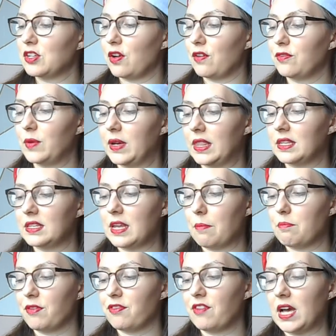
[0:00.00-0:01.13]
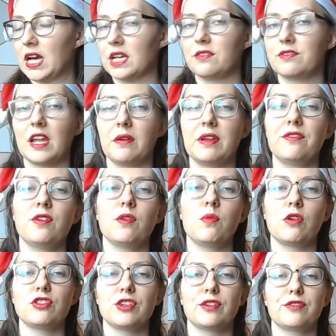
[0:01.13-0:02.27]
off with number five. Now, if you're
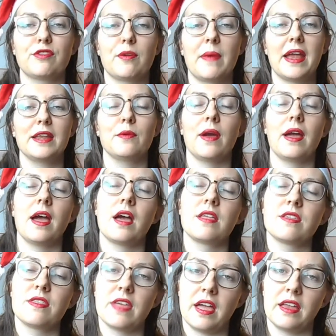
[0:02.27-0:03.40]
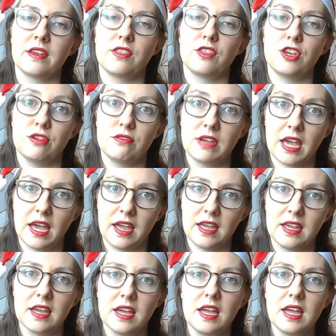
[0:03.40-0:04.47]
watching from anywhere other than the UK,